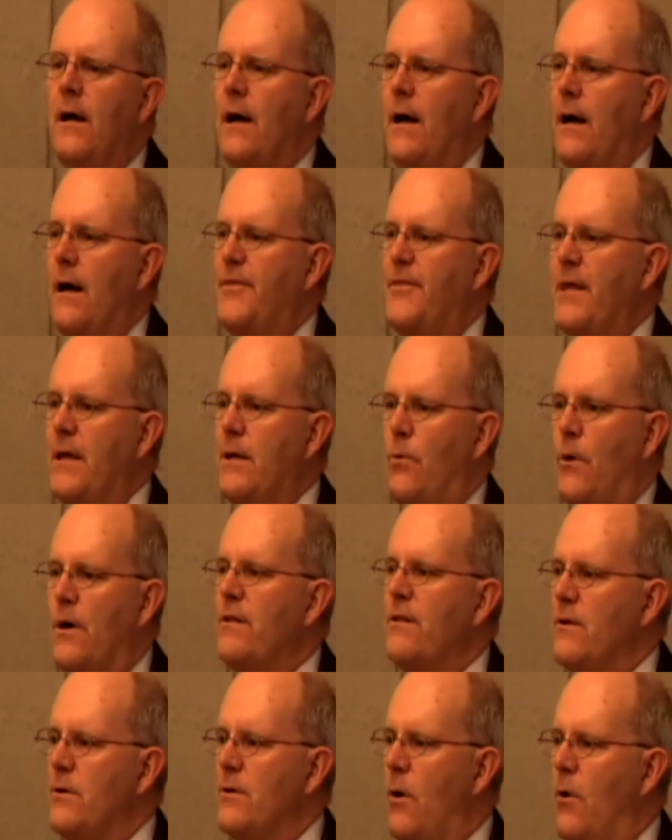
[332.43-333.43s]
And I think one
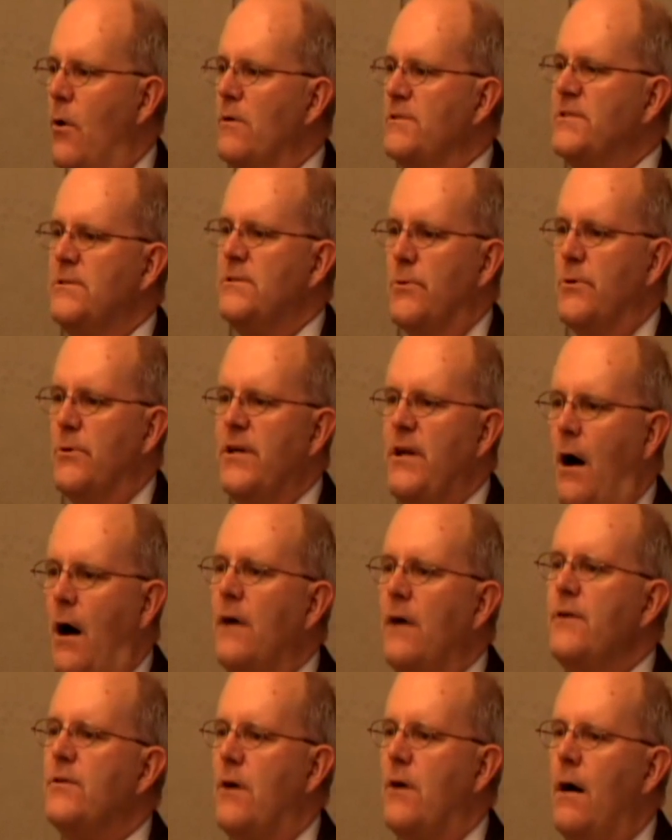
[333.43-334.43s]
of the goals is really to
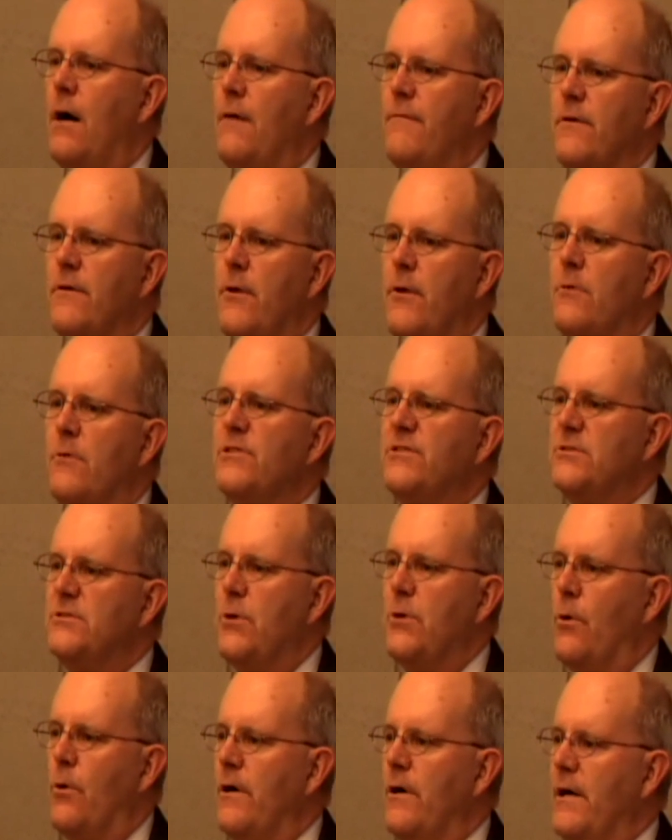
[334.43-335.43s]
uncover those
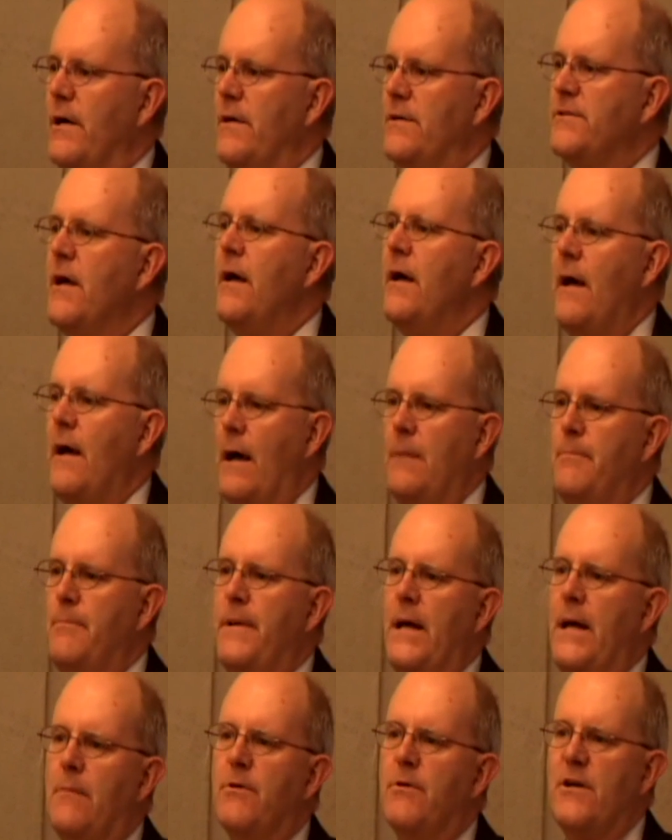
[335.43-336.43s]
stories and
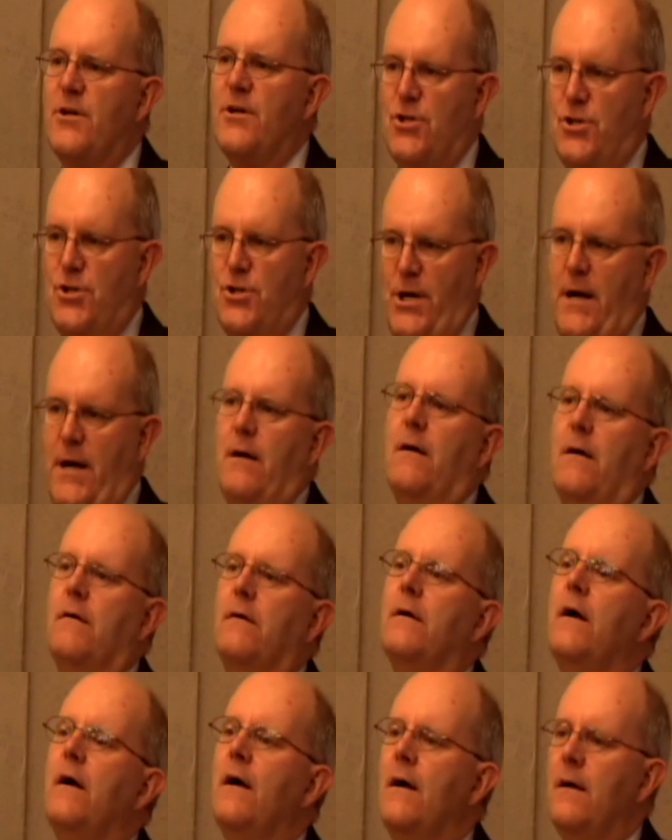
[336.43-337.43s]
be able to
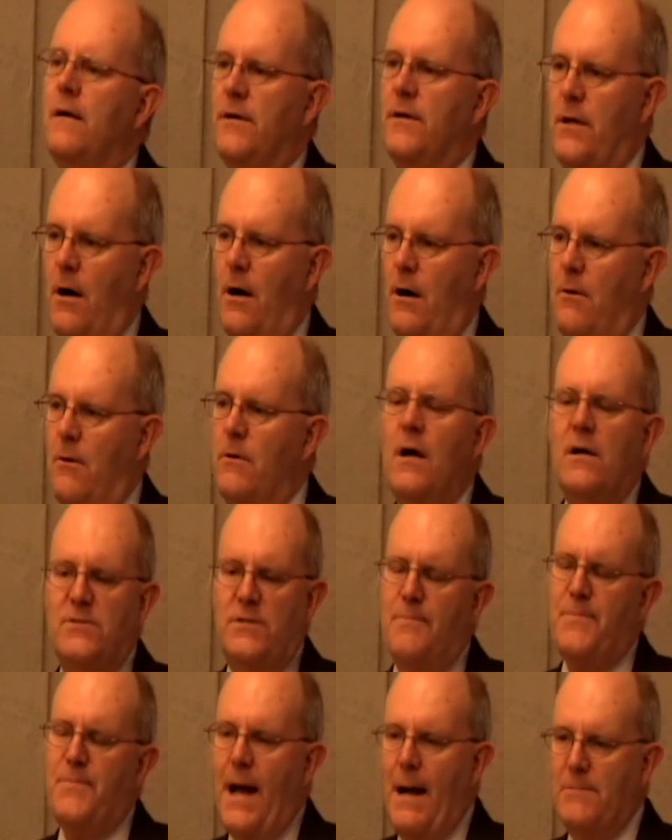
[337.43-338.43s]
share, you know,
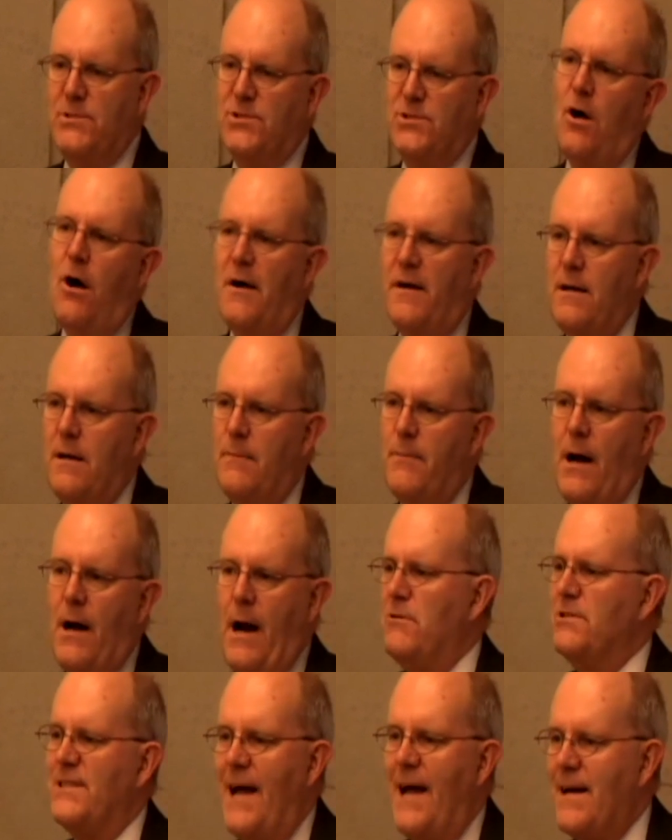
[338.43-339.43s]
sometimes talking about, I
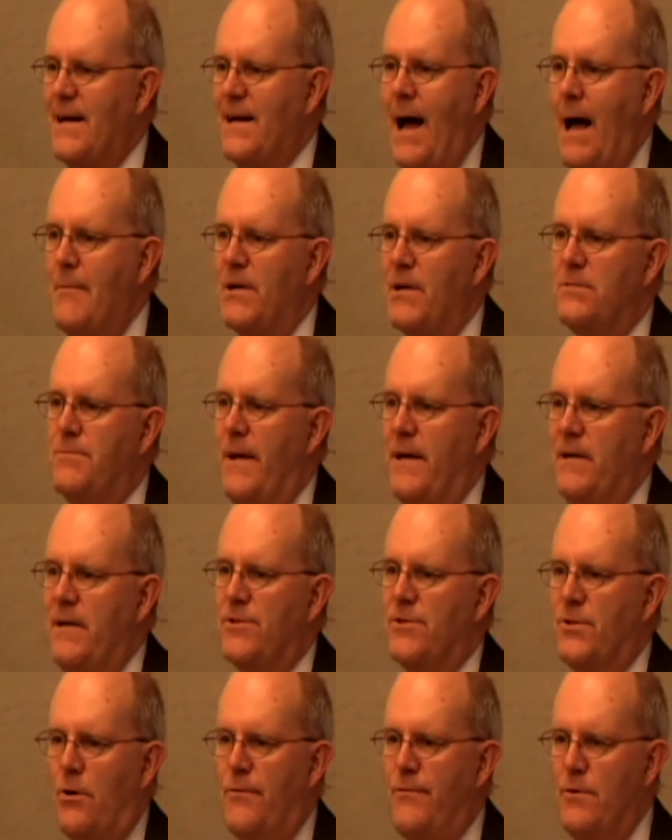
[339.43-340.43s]
was an economics major,
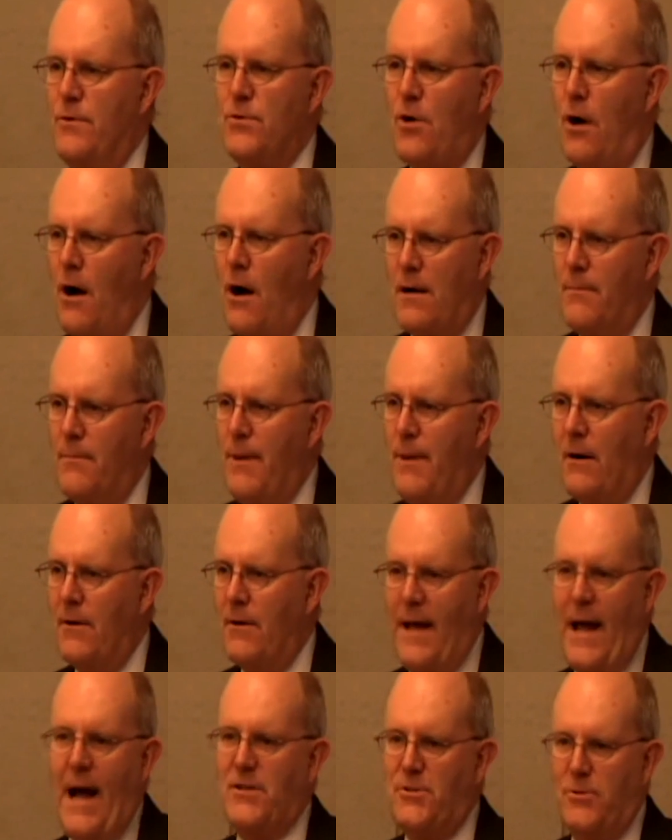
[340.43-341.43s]
so if you talk
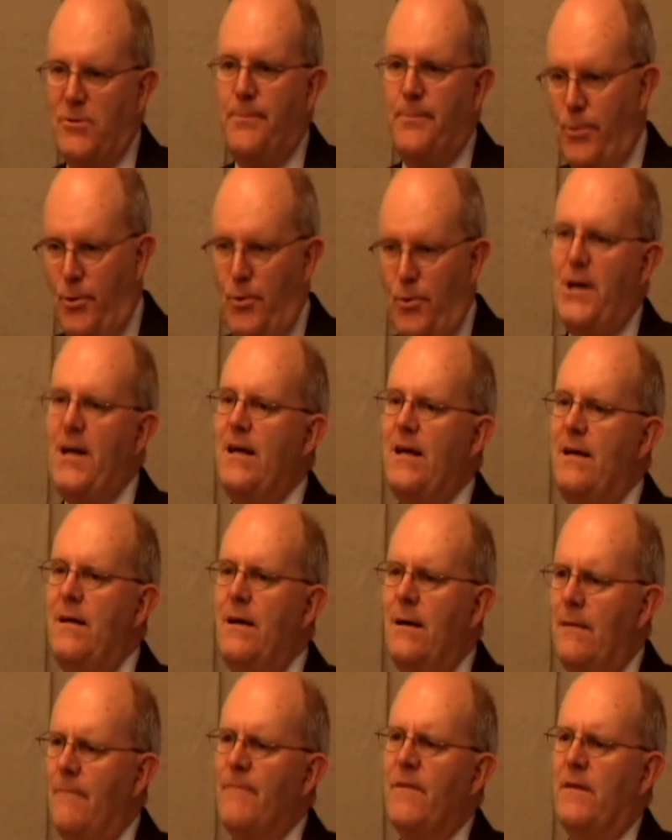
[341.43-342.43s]
about actually
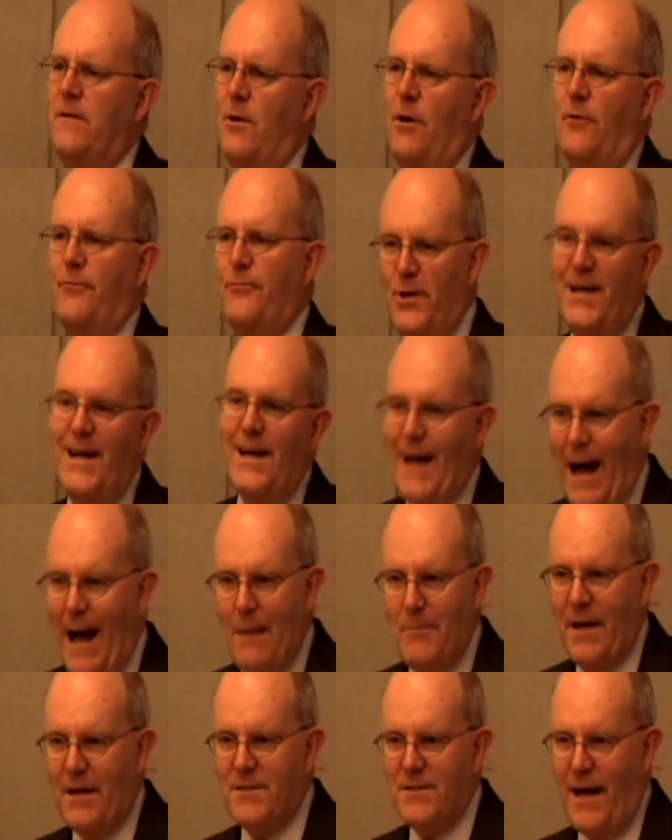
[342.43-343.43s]
pre, you know,
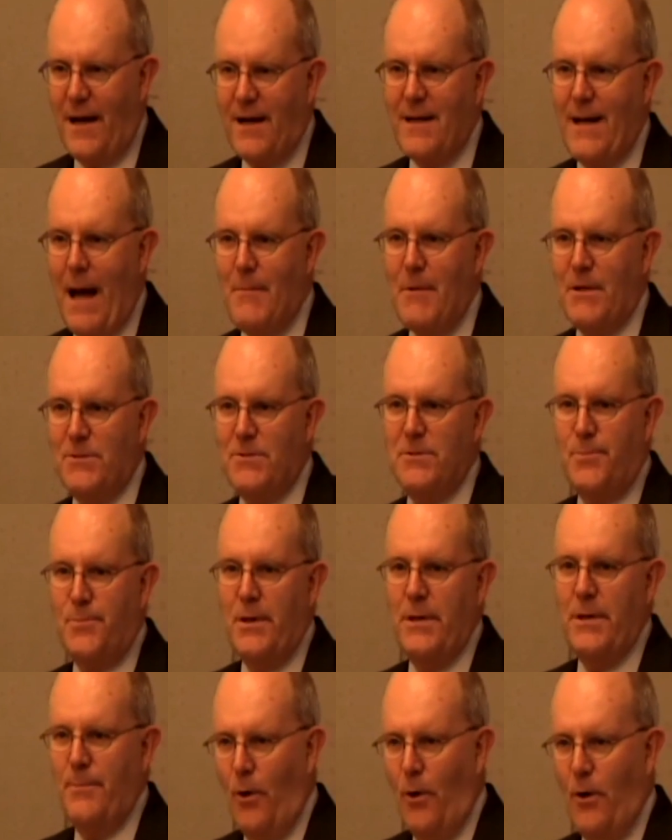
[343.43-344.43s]
freakonomics, economics was
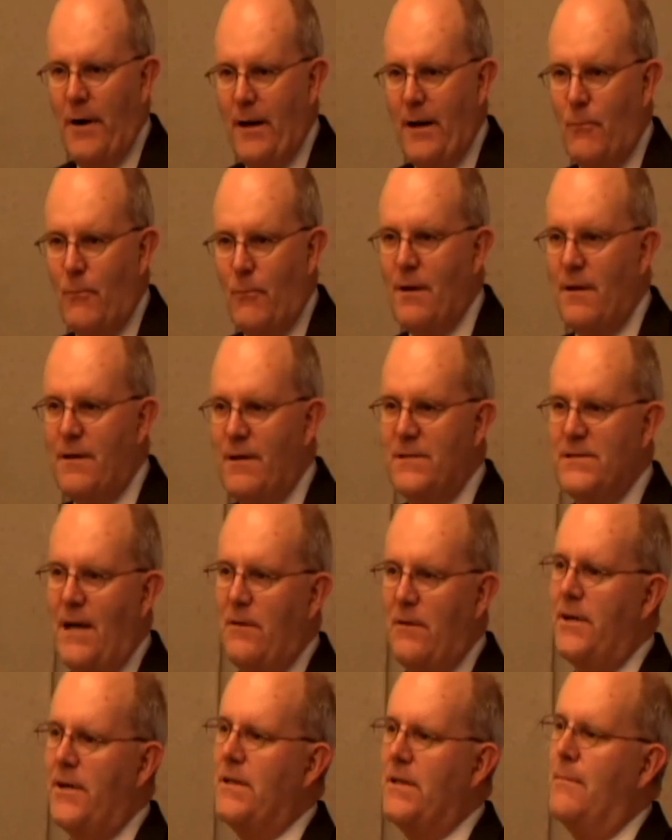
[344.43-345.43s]
pretty boring. One of the things I
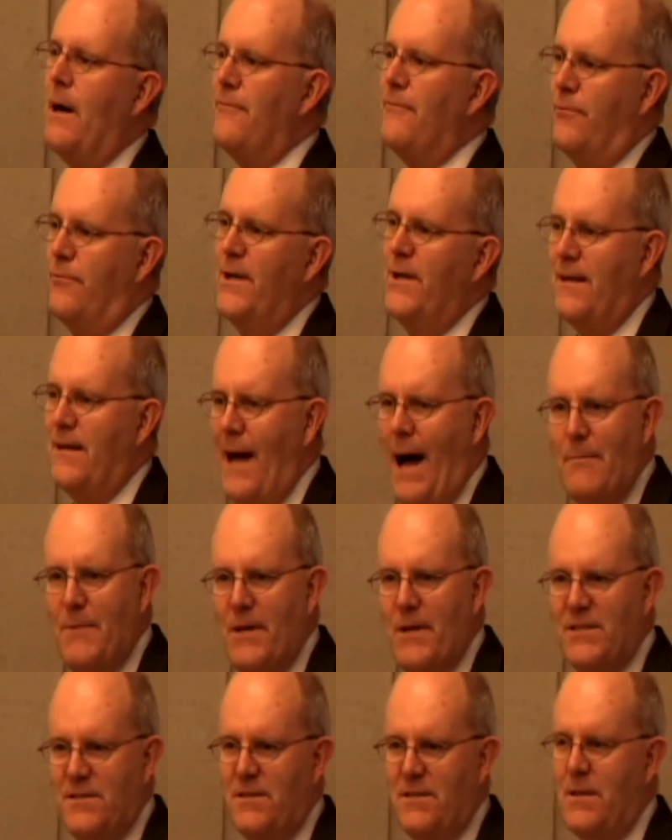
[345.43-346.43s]
liked about
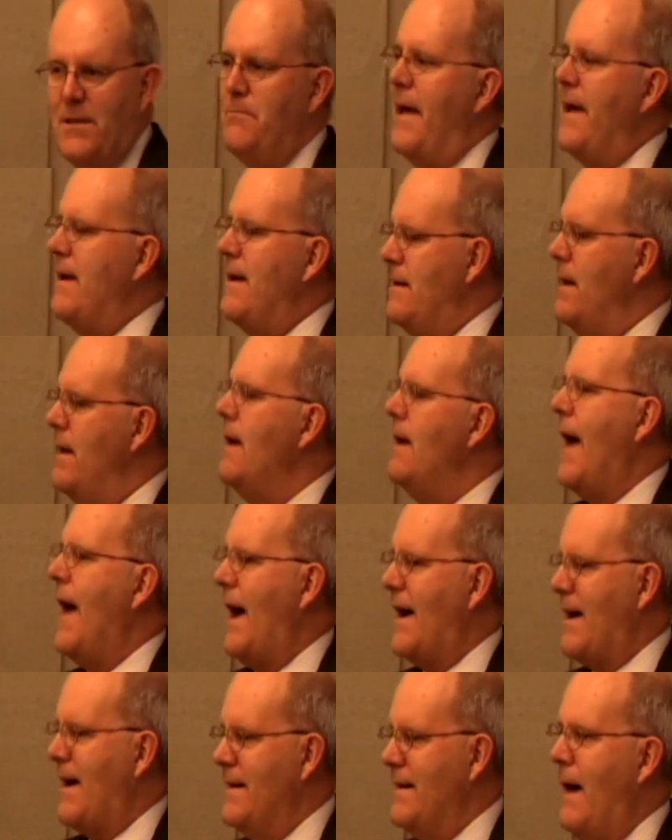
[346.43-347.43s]
freakonomics is it made
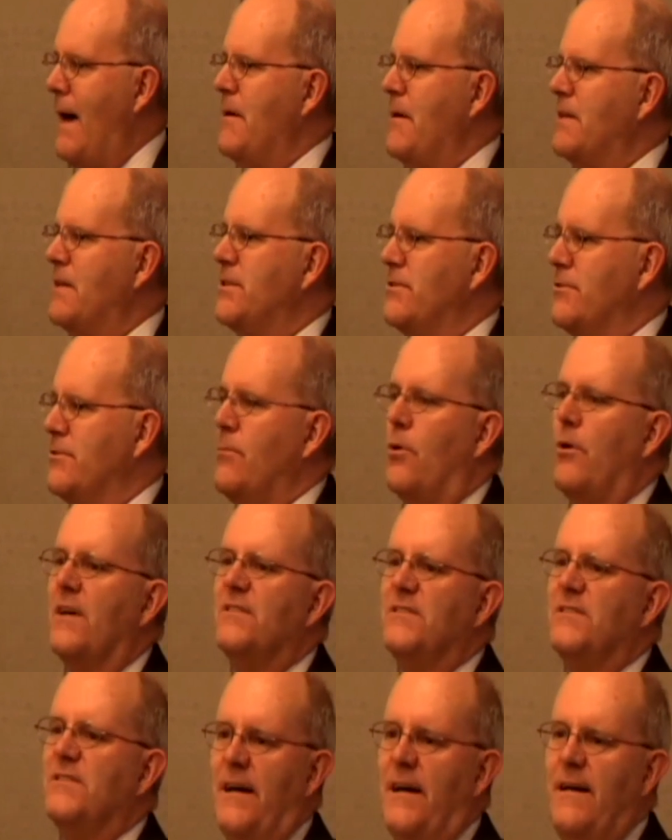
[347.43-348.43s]
economics a little more
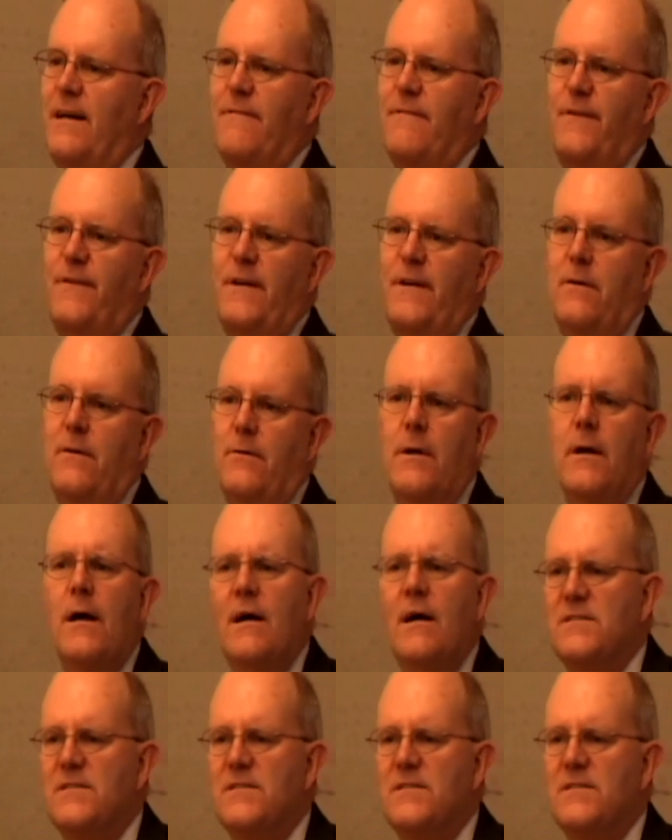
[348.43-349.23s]
exciting field.